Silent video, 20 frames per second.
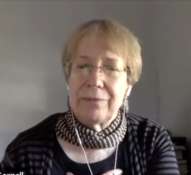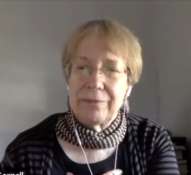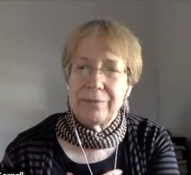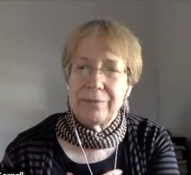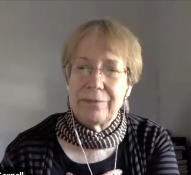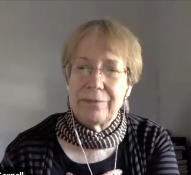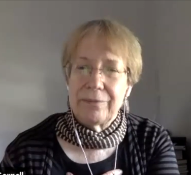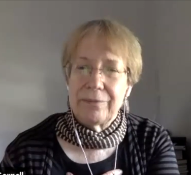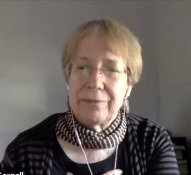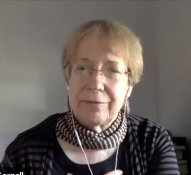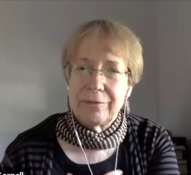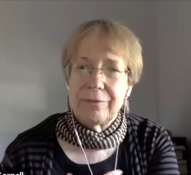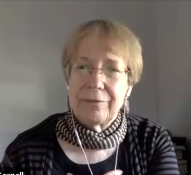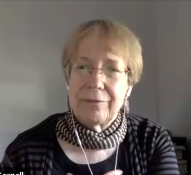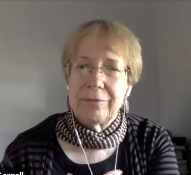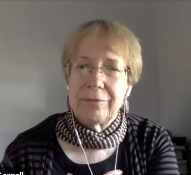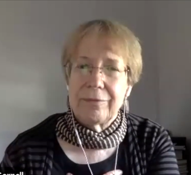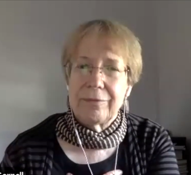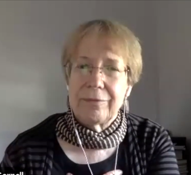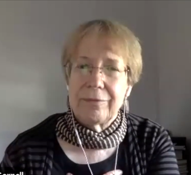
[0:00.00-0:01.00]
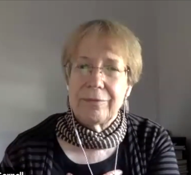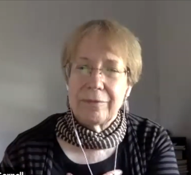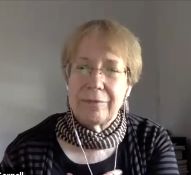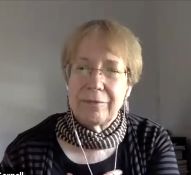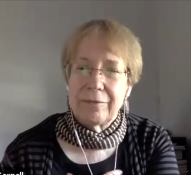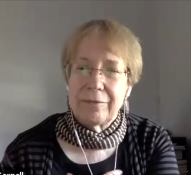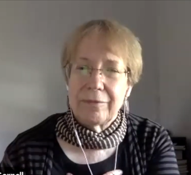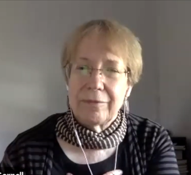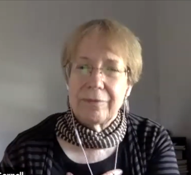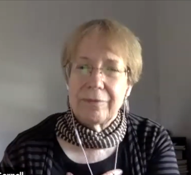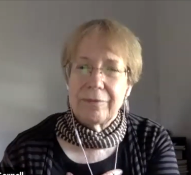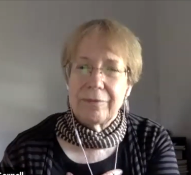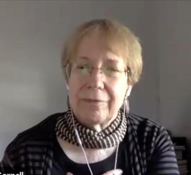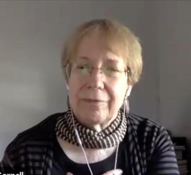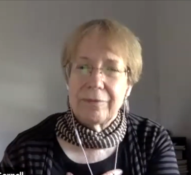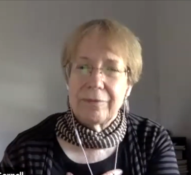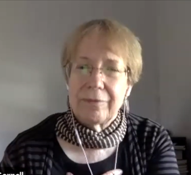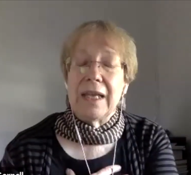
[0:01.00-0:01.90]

No one is speaking in this clip.